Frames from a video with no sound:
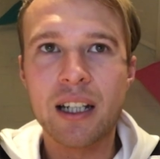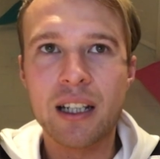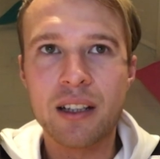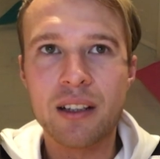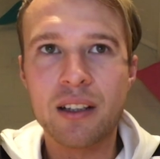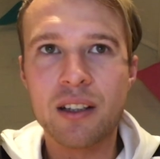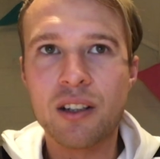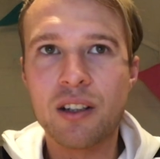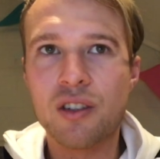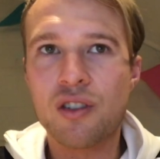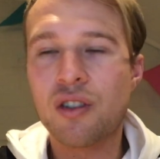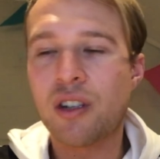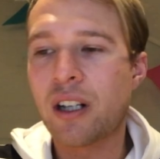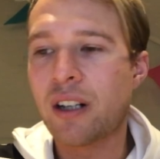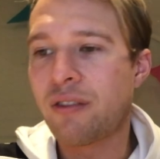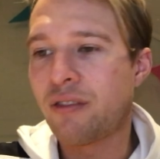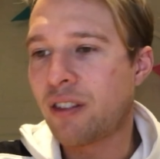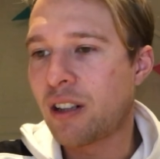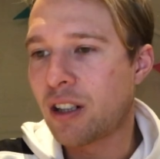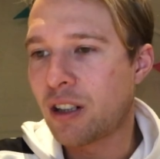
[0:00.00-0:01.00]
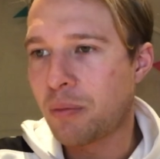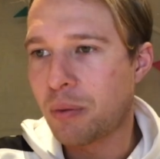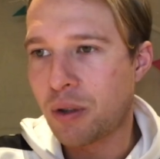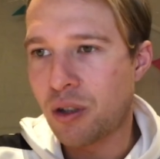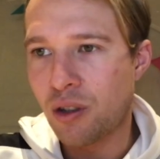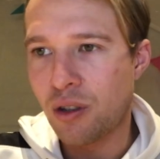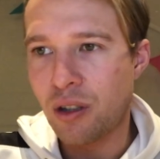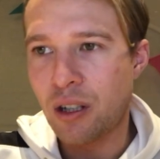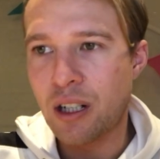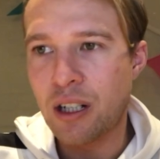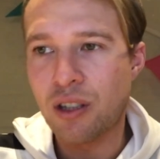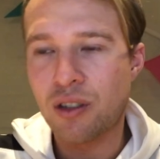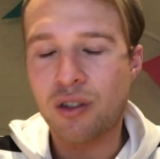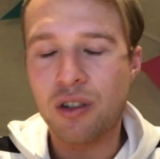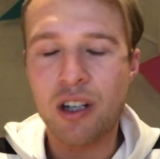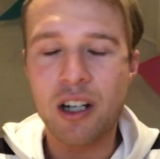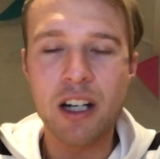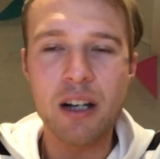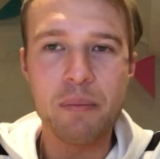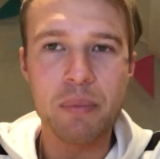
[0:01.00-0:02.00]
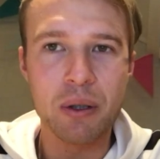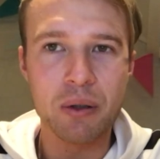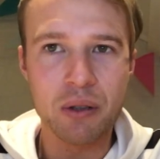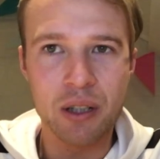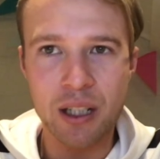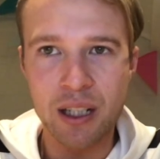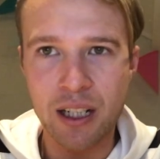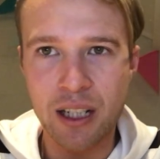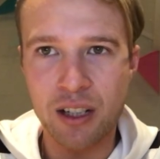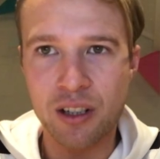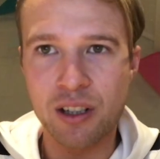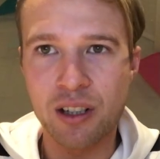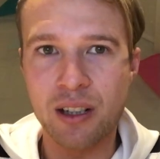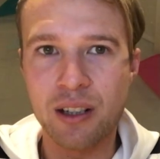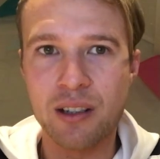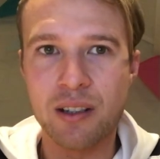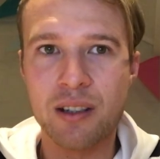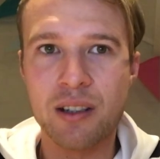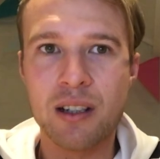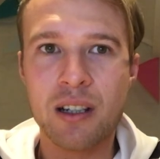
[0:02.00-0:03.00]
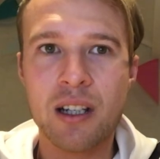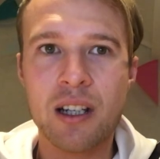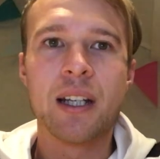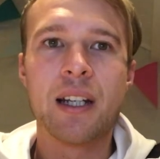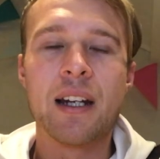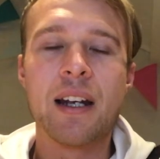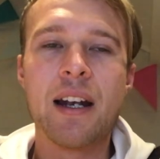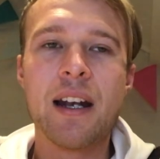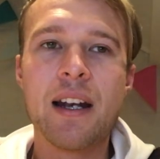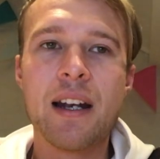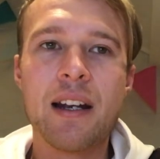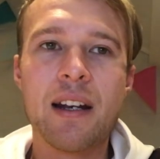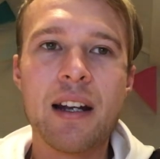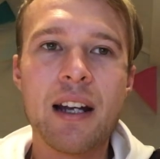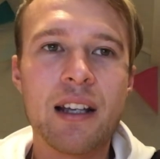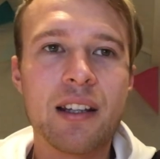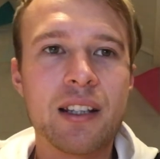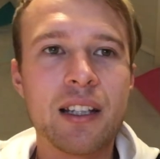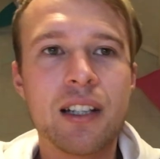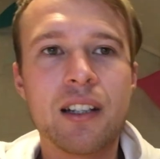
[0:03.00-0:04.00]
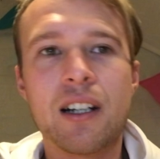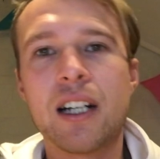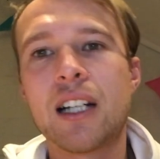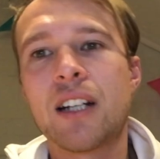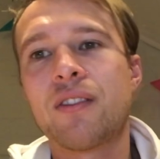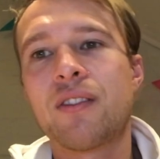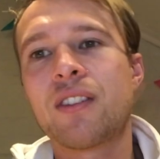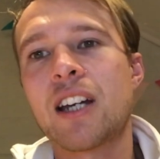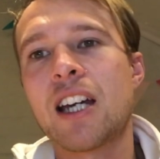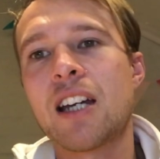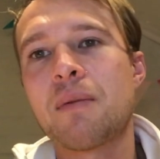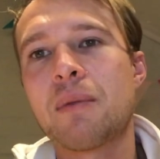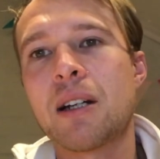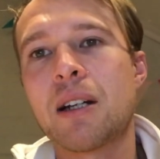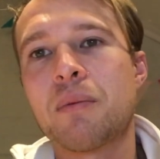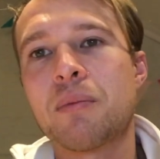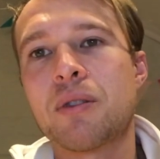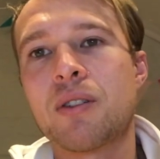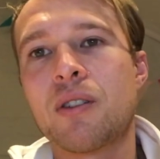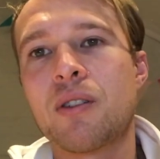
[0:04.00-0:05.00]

England and trying to find opportunities, trying to build connections, nothing kind of came up.